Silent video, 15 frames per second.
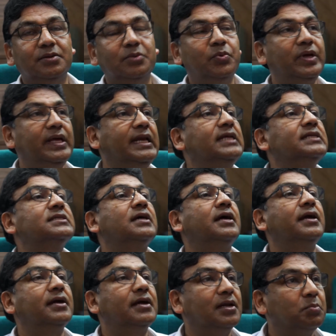We
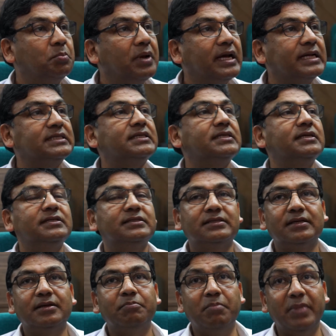recycle plastics,
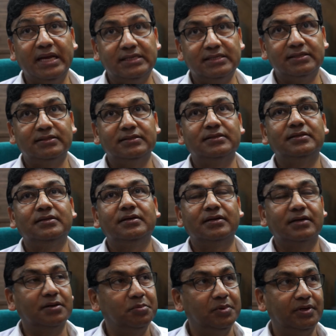metal,
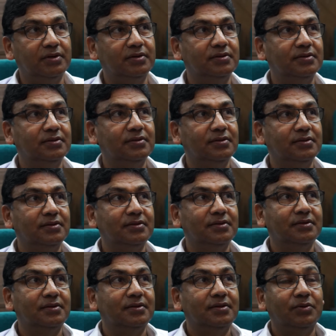rubber.
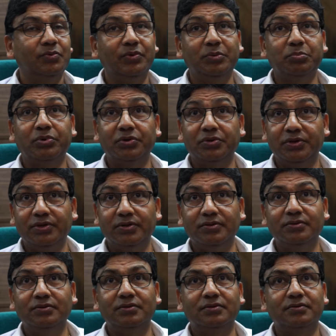We
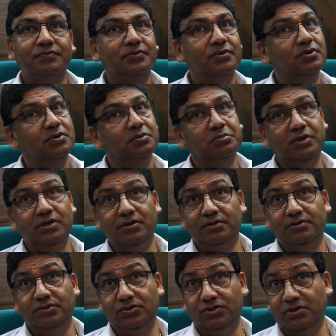procure from
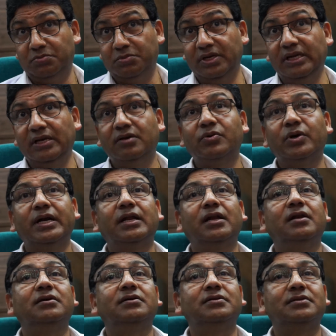Germany quite a
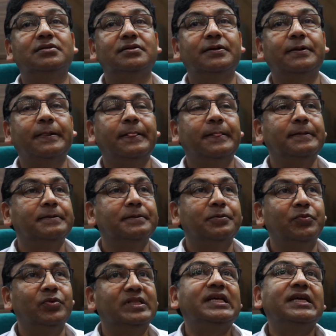lot.
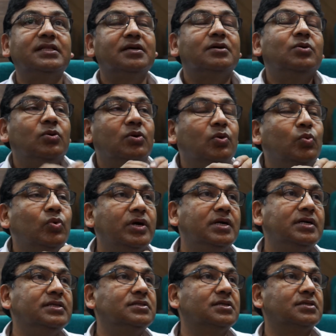We think the whole
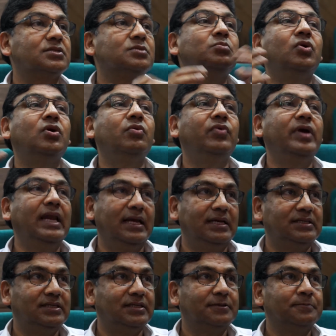world is a small
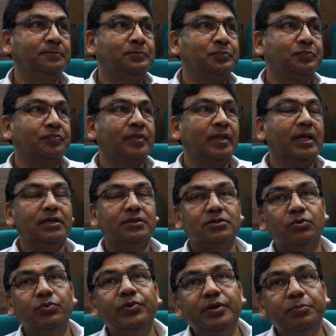village.
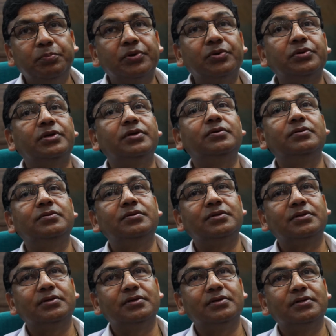So we procure
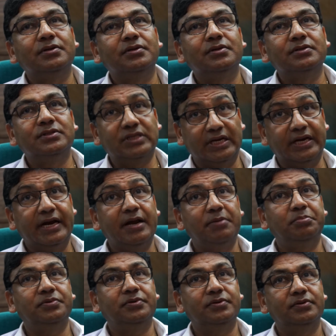scrap
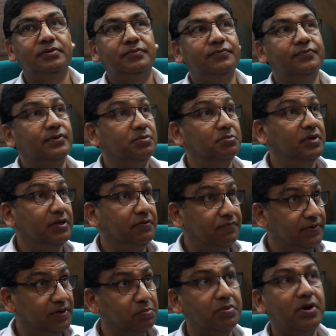from
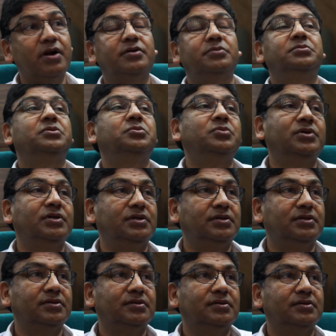different part of the world.